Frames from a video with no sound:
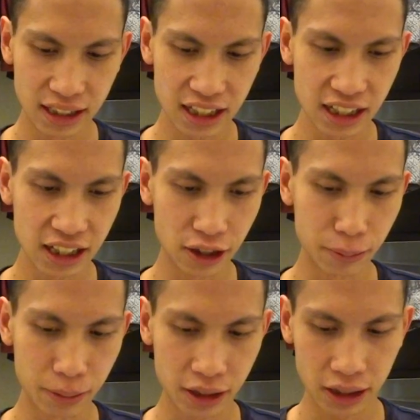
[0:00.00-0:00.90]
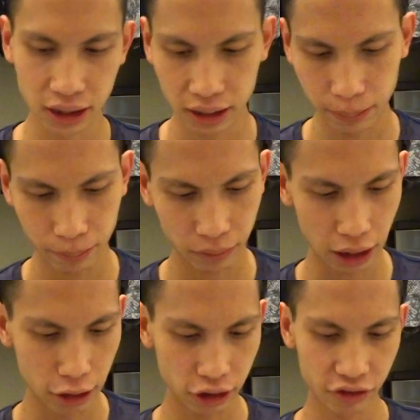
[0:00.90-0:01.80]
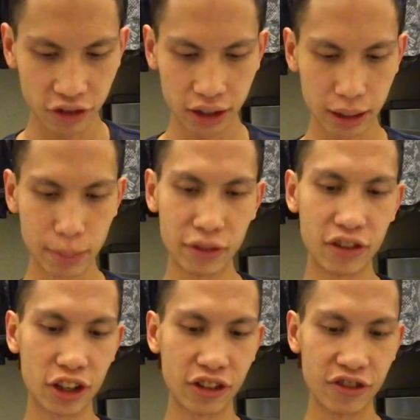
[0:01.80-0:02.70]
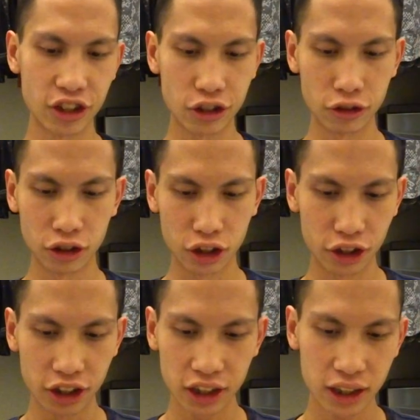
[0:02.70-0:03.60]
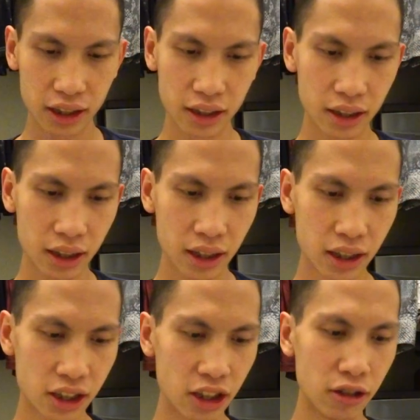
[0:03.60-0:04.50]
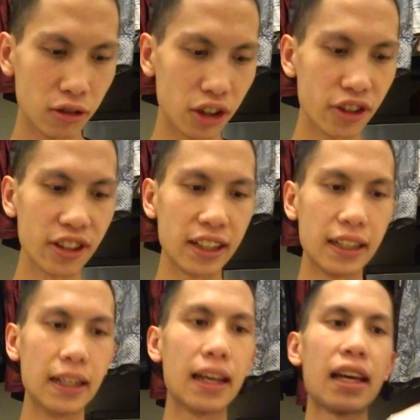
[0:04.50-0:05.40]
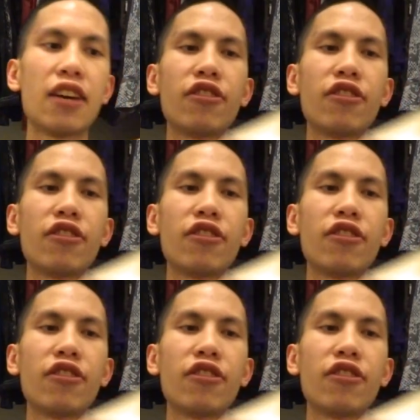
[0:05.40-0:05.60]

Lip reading: detail because I'm a very visual learner. So learning how